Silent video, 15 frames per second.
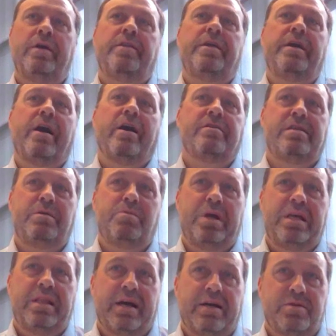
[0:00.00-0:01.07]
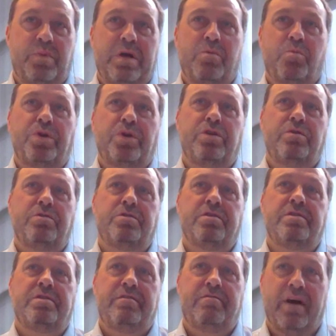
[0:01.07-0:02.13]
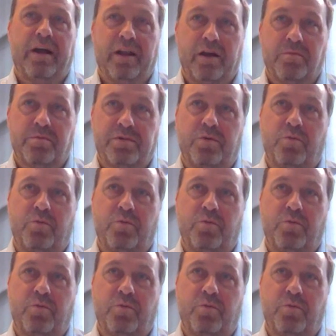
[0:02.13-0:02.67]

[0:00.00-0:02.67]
The RCB that's being produced is developed,